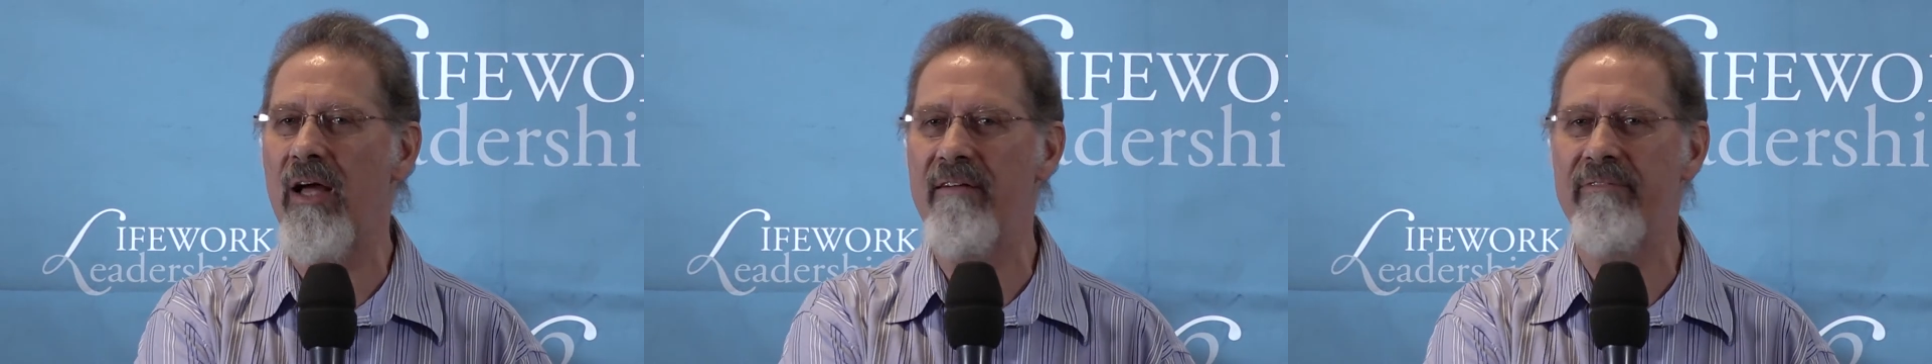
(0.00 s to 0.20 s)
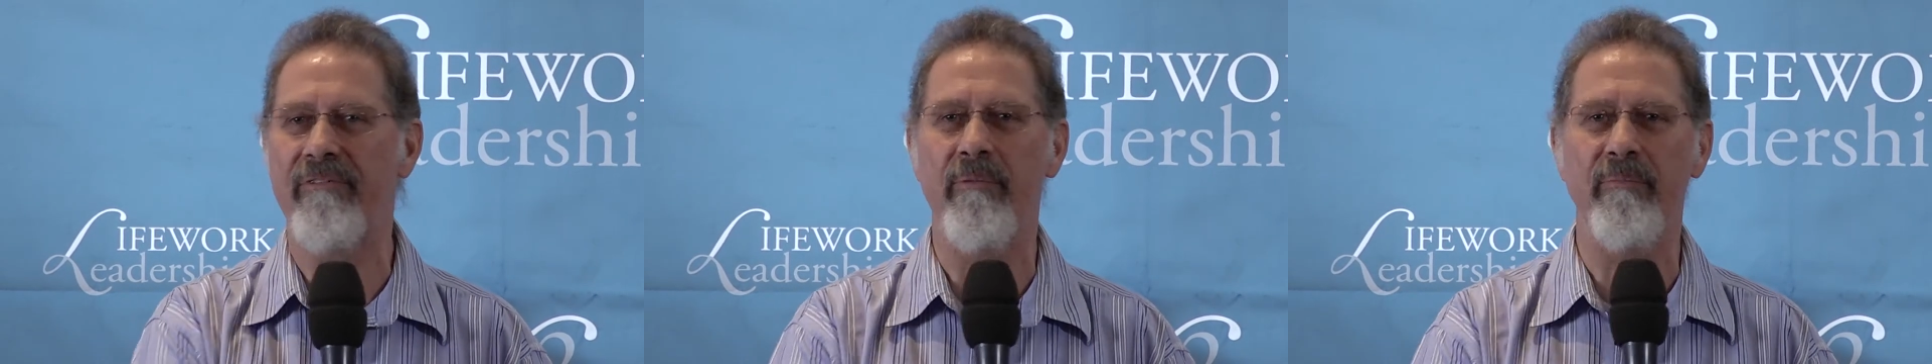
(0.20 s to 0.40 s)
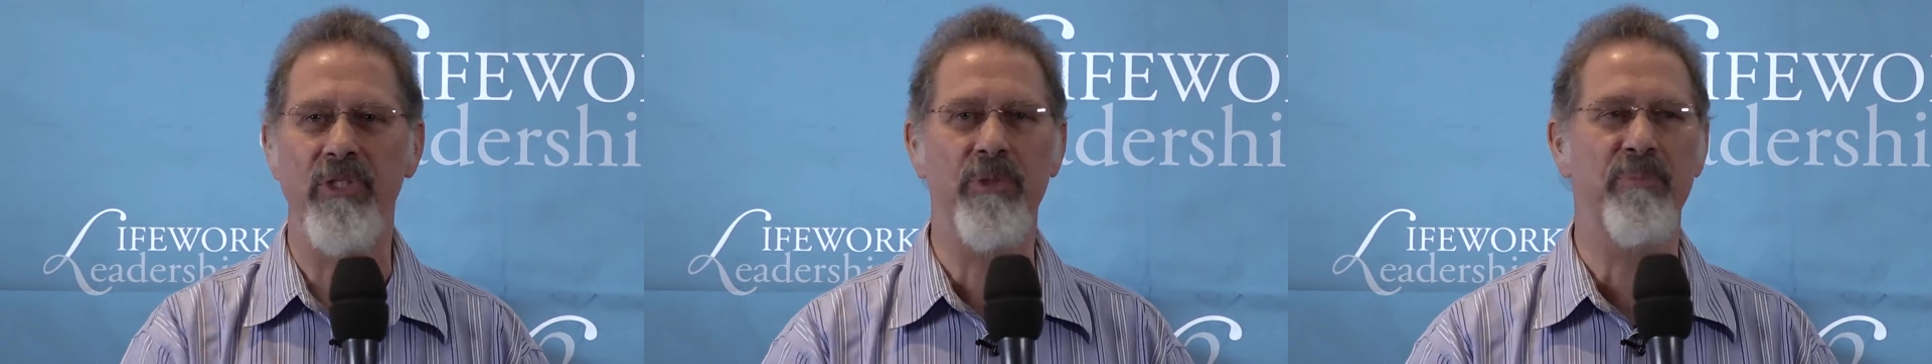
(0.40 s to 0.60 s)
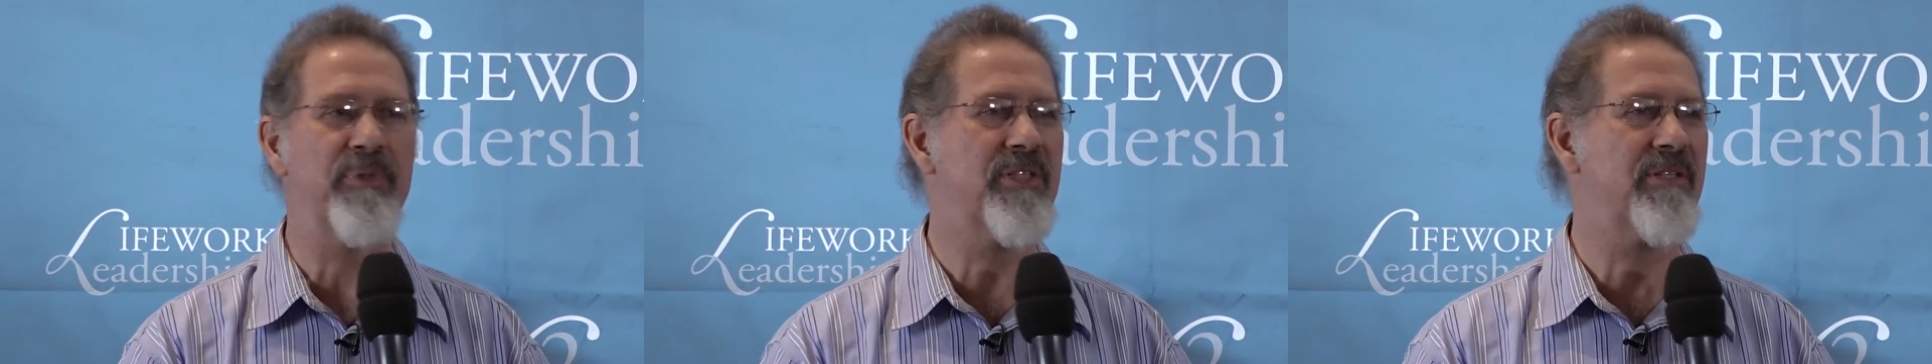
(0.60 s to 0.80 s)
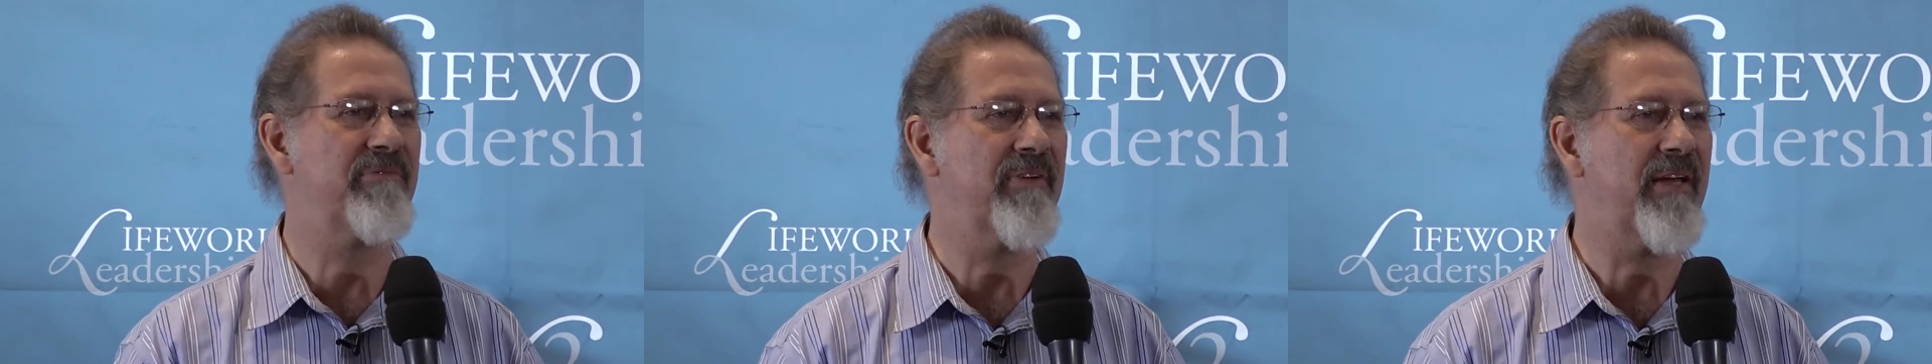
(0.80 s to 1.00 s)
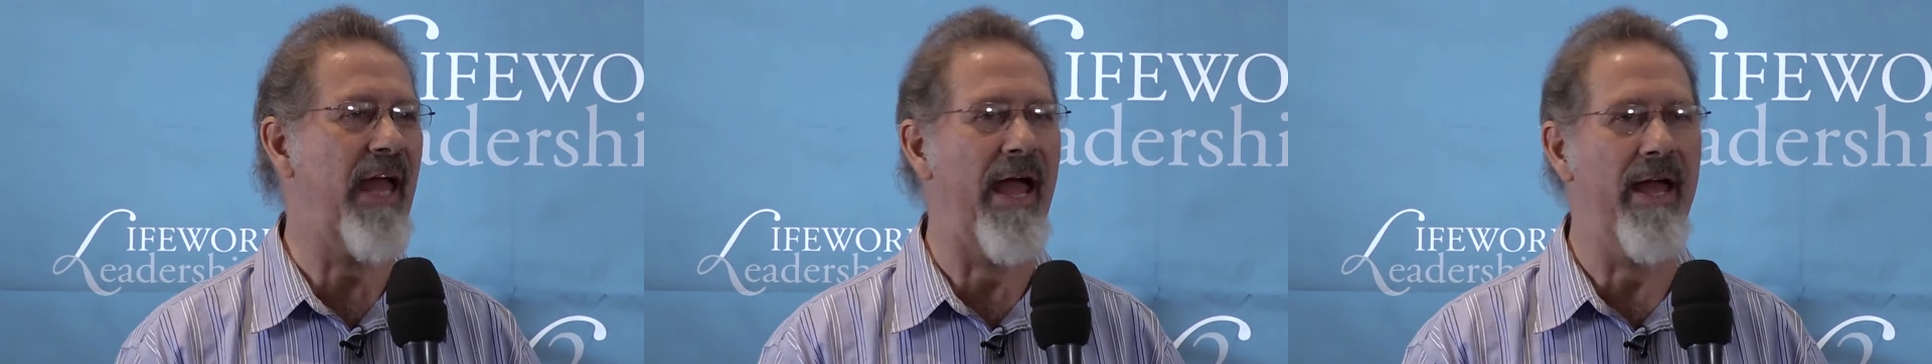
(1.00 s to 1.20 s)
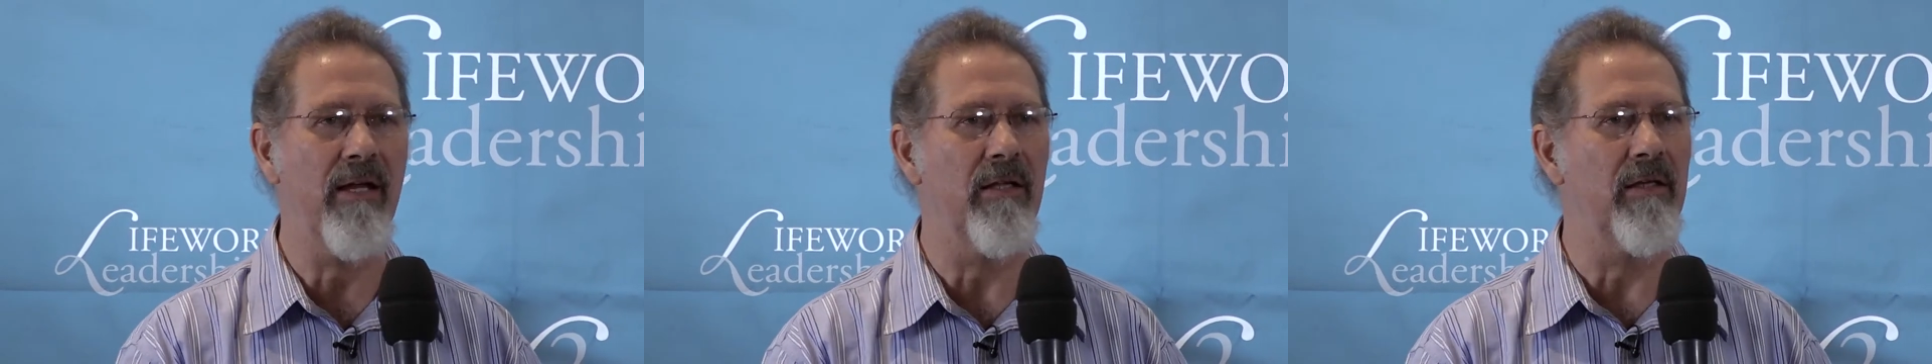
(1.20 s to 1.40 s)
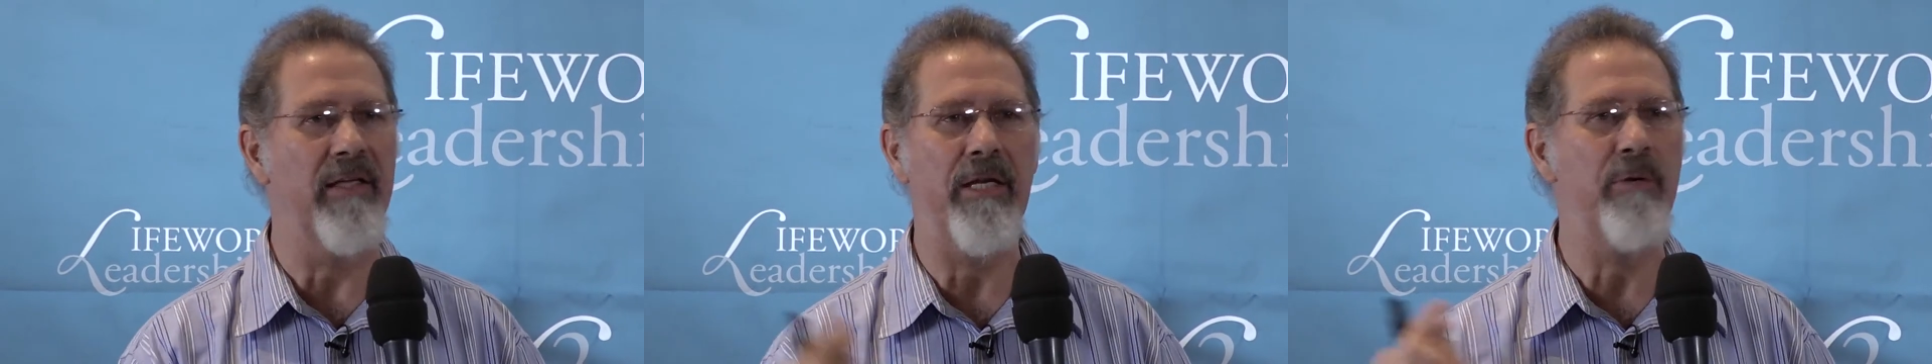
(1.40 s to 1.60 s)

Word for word: life from a specific angle,